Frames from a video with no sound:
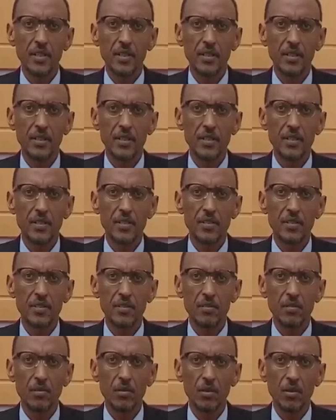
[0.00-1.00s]

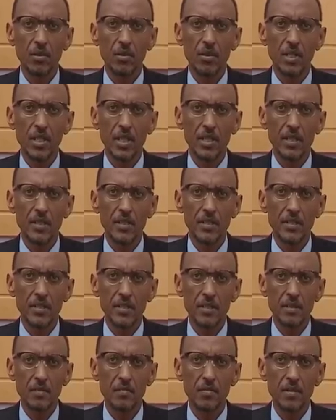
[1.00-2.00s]
His Royal
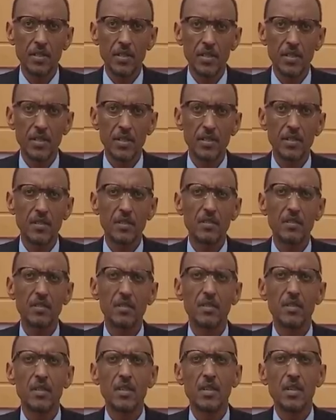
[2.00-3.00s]
Highness Prince
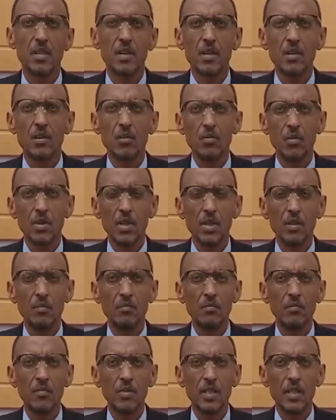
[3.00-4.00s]

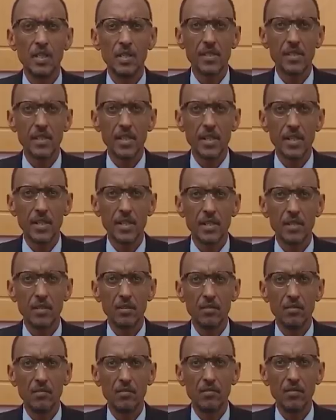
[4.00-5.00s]
William Alexander
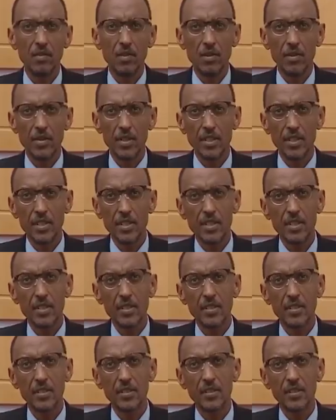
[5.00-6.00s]
of
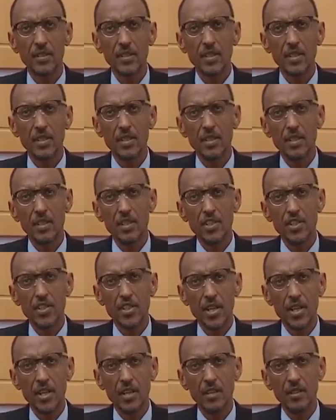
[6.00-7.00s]
Orange,
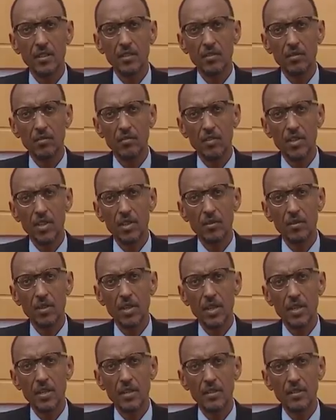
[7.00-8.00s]
Chair of the
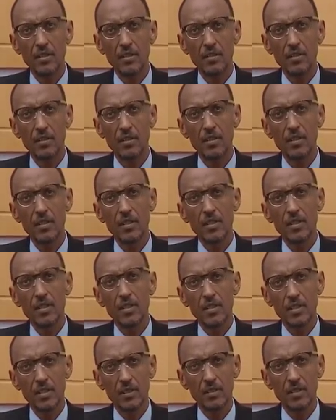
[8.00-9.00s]
UN
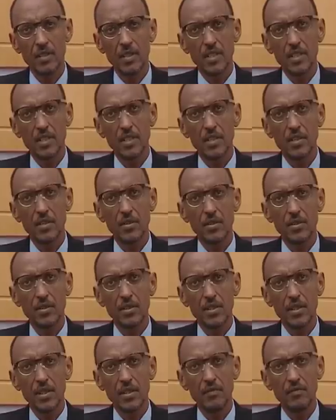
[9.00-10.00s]
Secretary
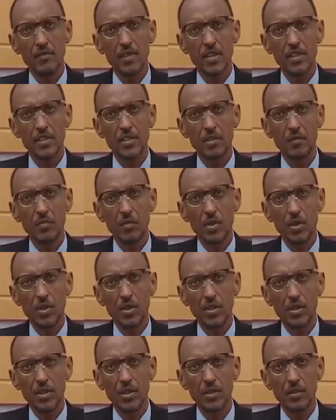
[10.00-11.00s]
General's Advisory
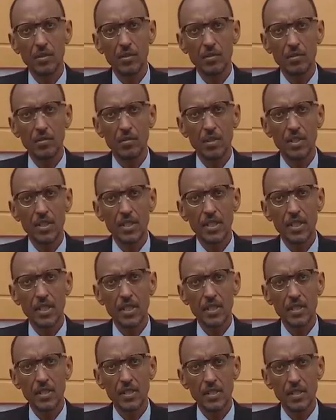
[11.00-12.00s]
Board on Water
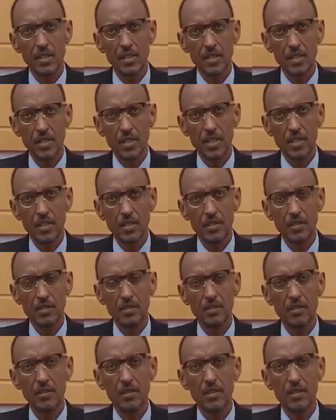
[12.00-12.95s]
and Sanitation,